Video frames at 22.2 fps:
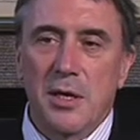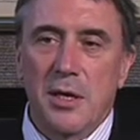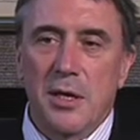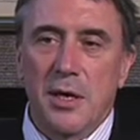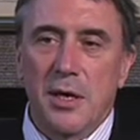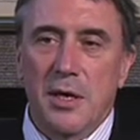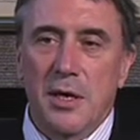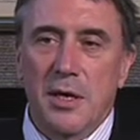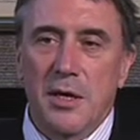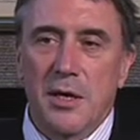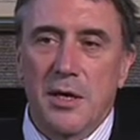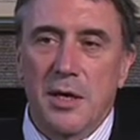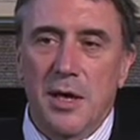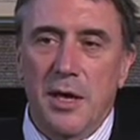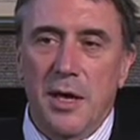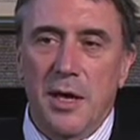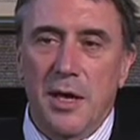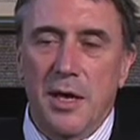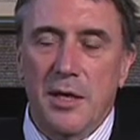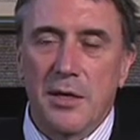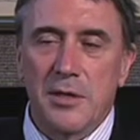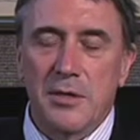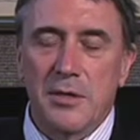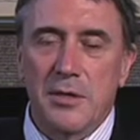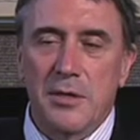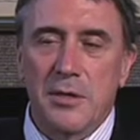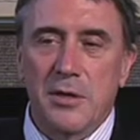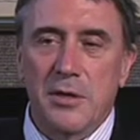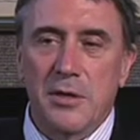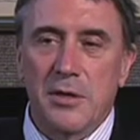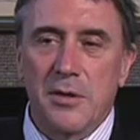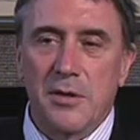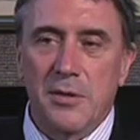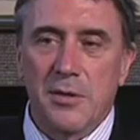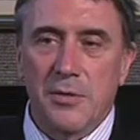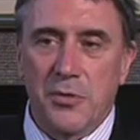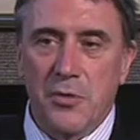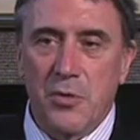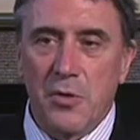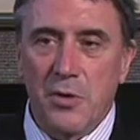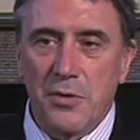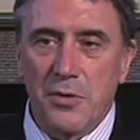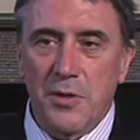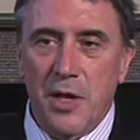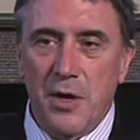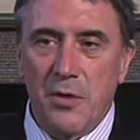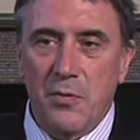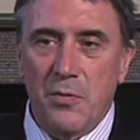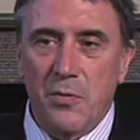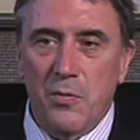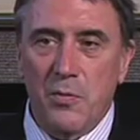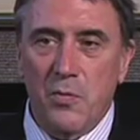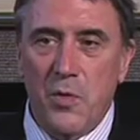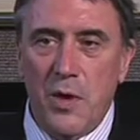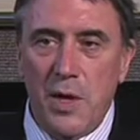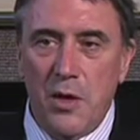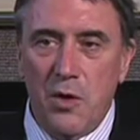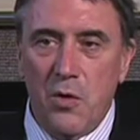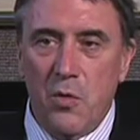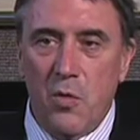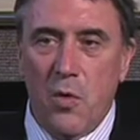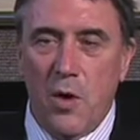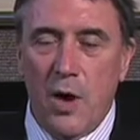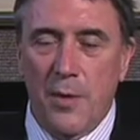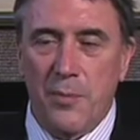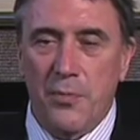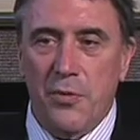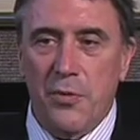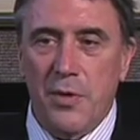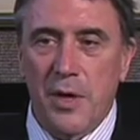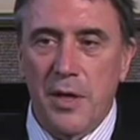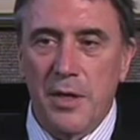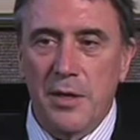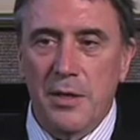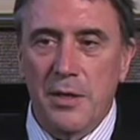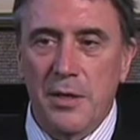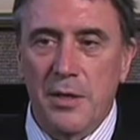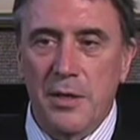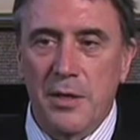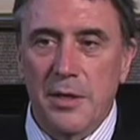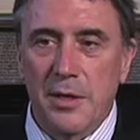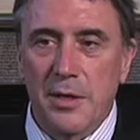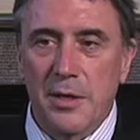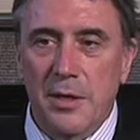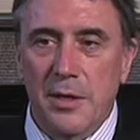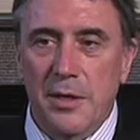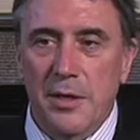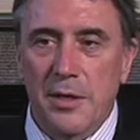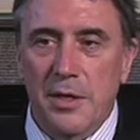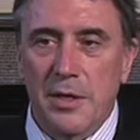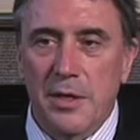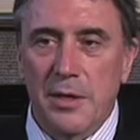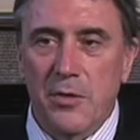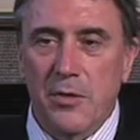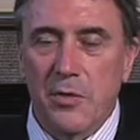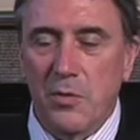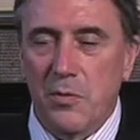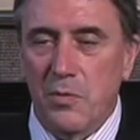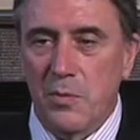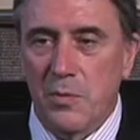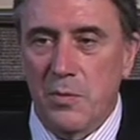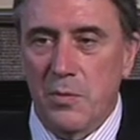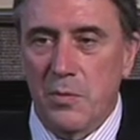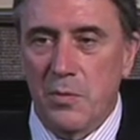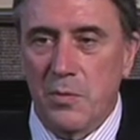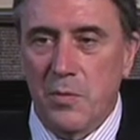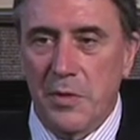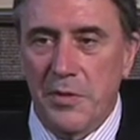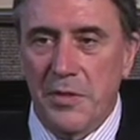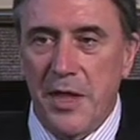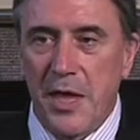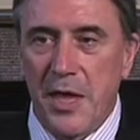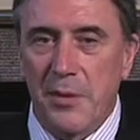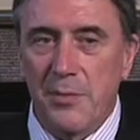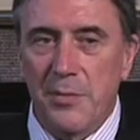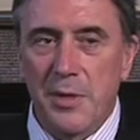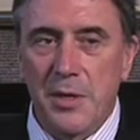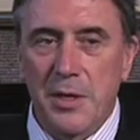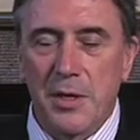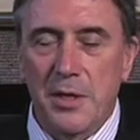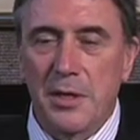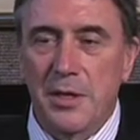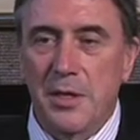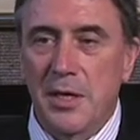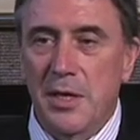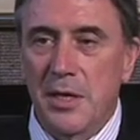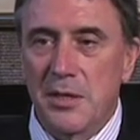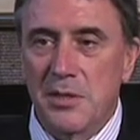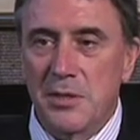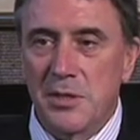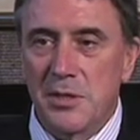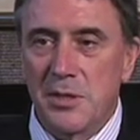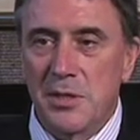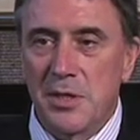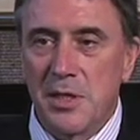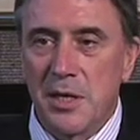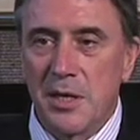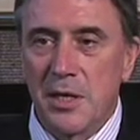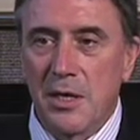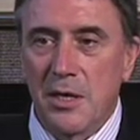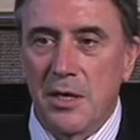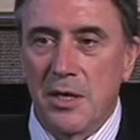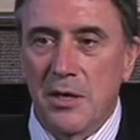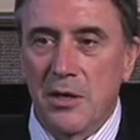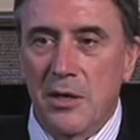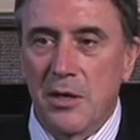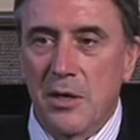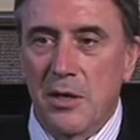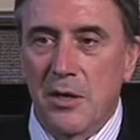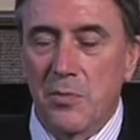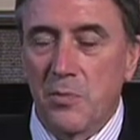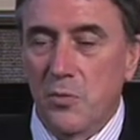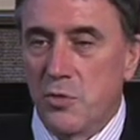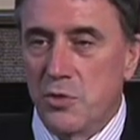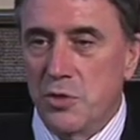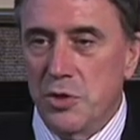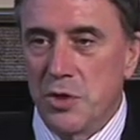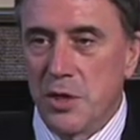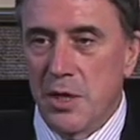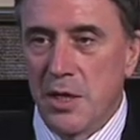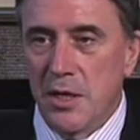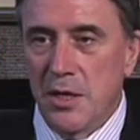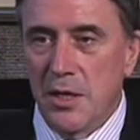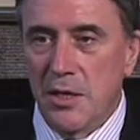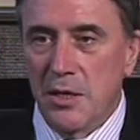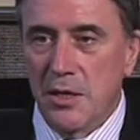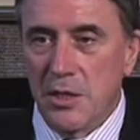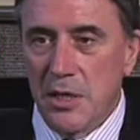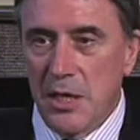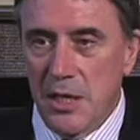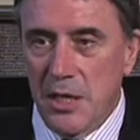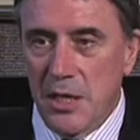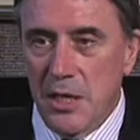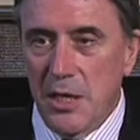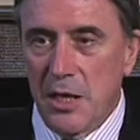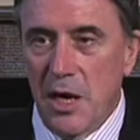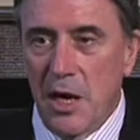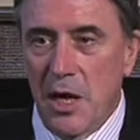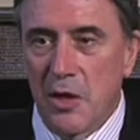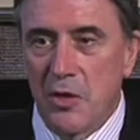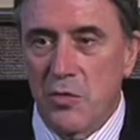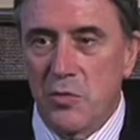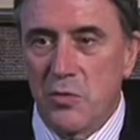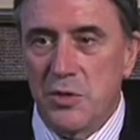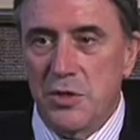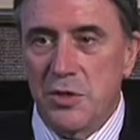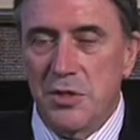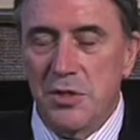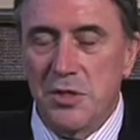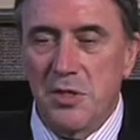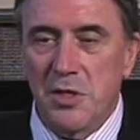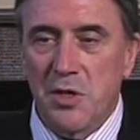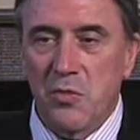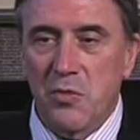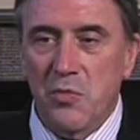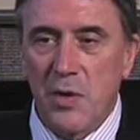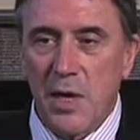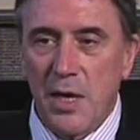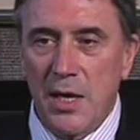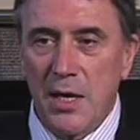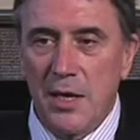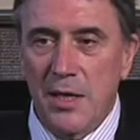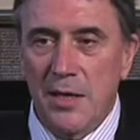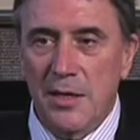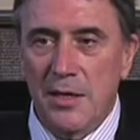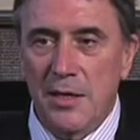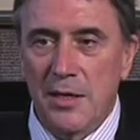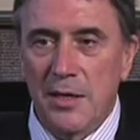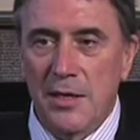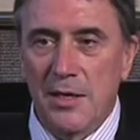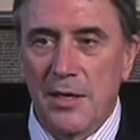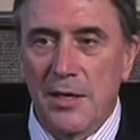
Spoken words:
And third, that we cooperate or with them against the Mujahideen-e Khalq, which is an Iranian